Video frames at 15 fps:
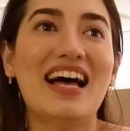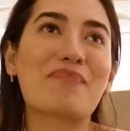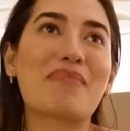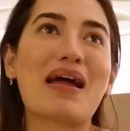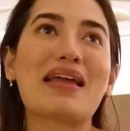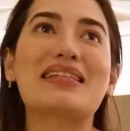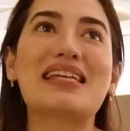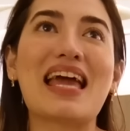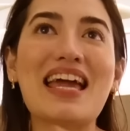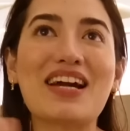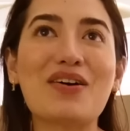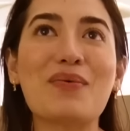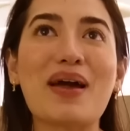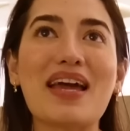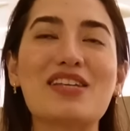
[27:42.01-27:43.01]
My
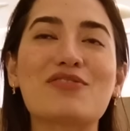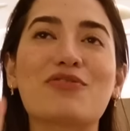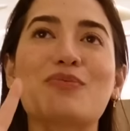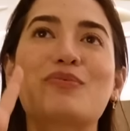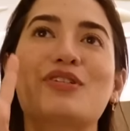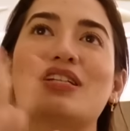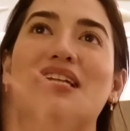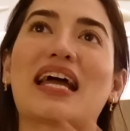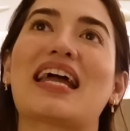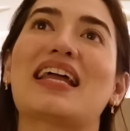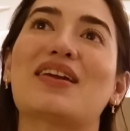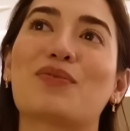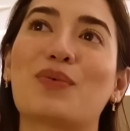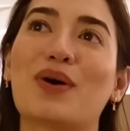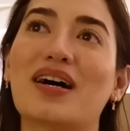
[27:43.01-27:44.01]
takeaways from
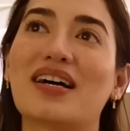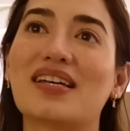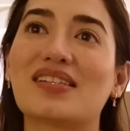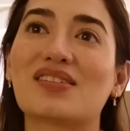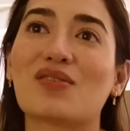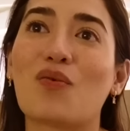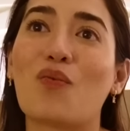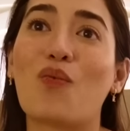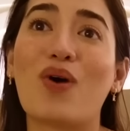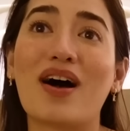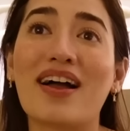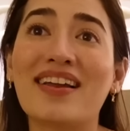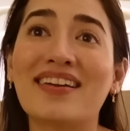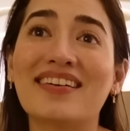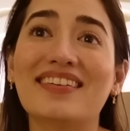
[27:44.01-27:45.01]
tonight was,
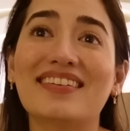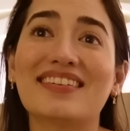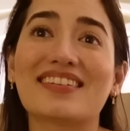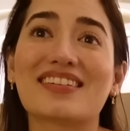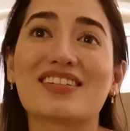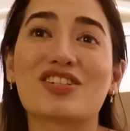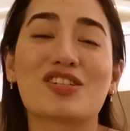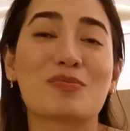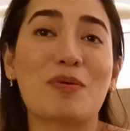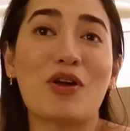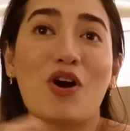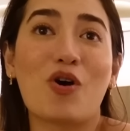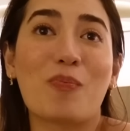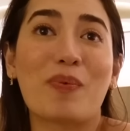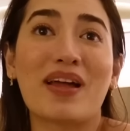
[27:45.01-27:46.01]
one, just be
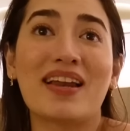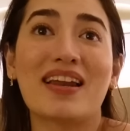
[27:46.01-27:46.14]
open.